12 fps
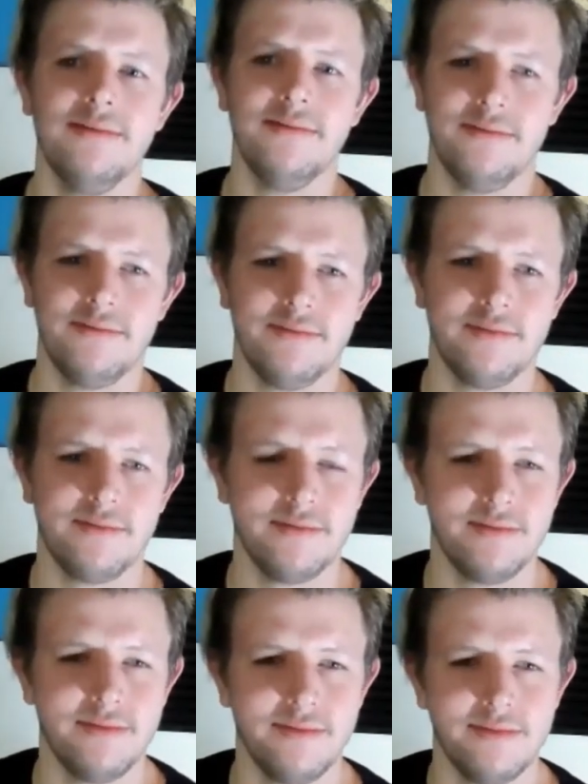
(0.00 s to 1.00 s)

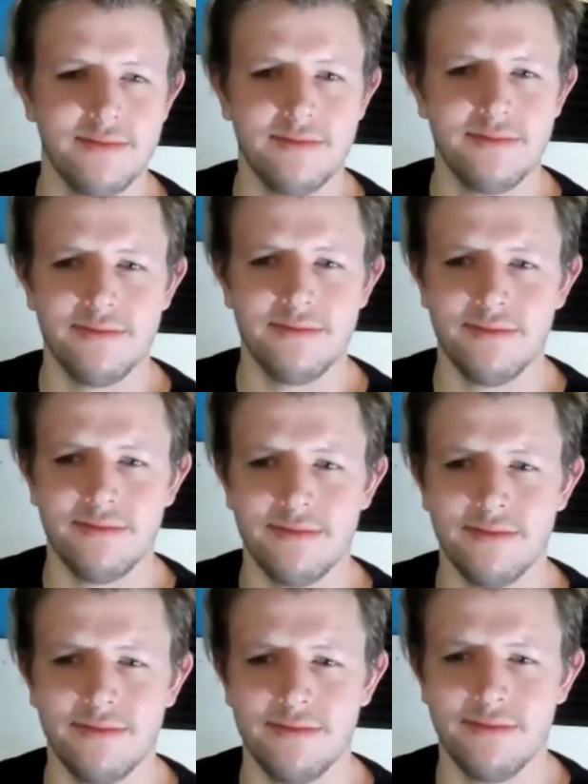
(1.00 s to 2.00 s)

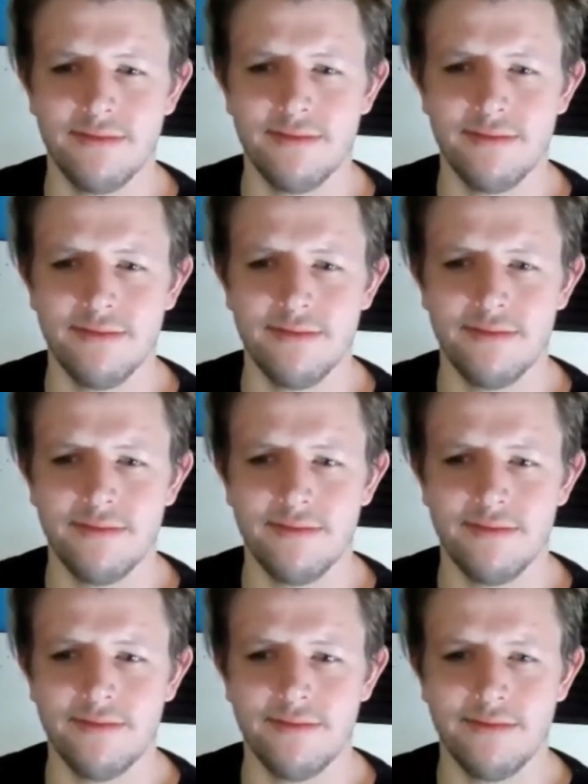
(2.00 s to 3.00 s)

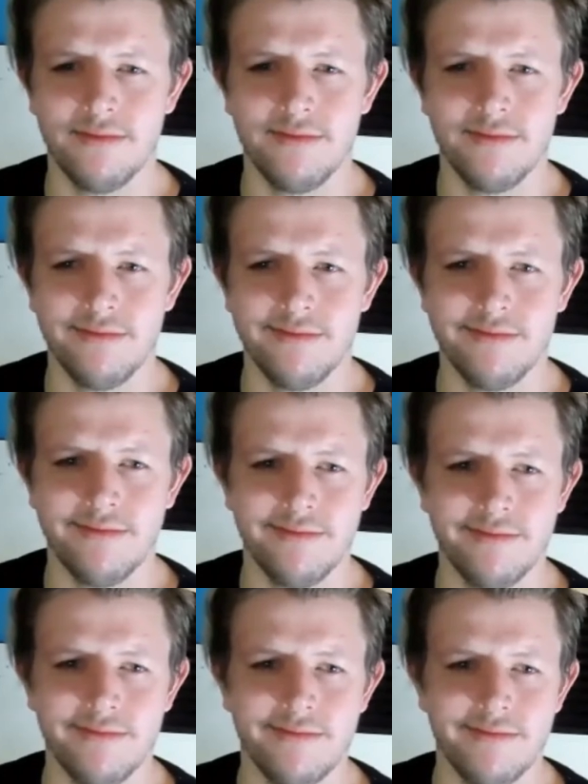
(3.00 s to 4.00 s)

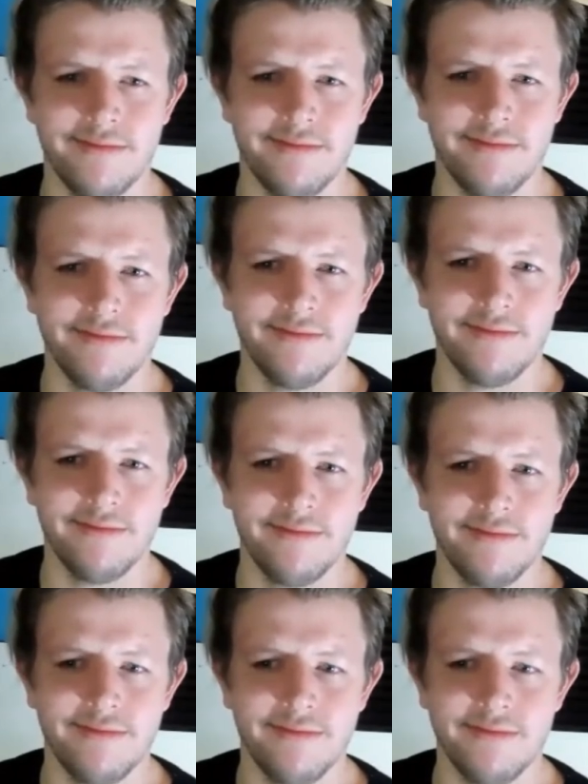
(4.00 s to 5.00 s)

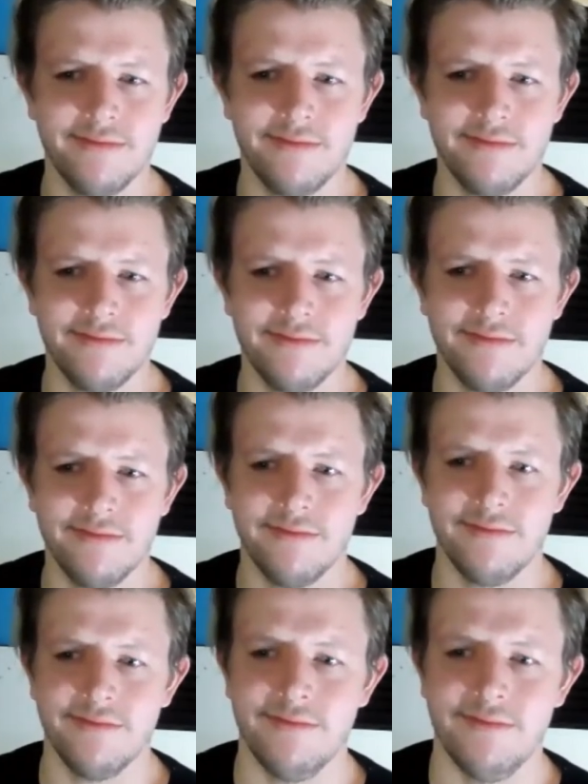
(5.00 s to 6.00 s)

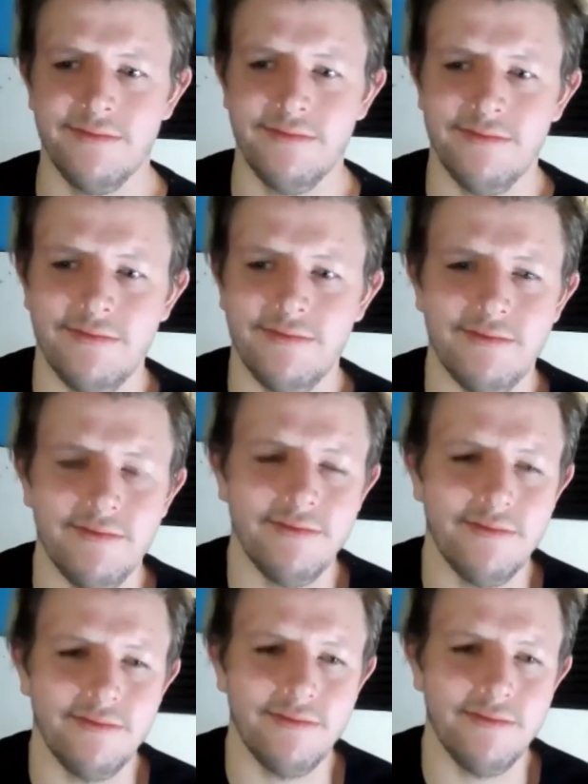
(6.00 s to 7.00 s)

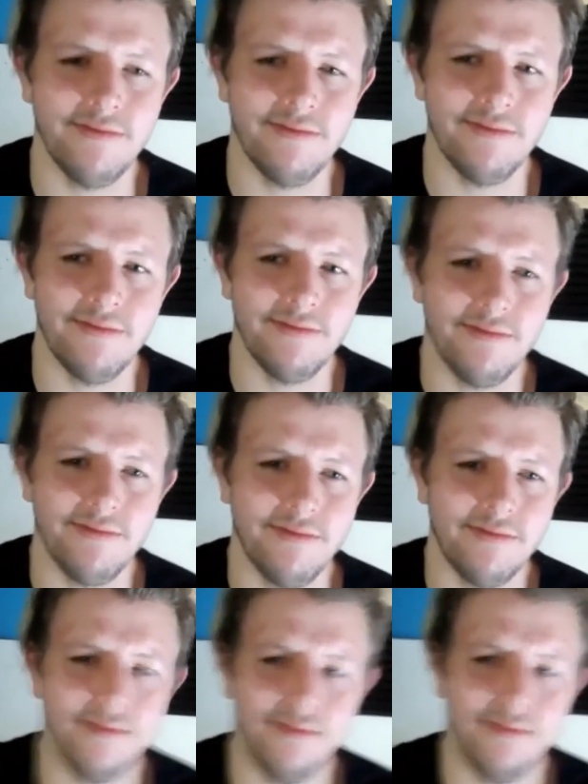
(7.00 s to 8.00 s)
No words are spoken by the person on screen.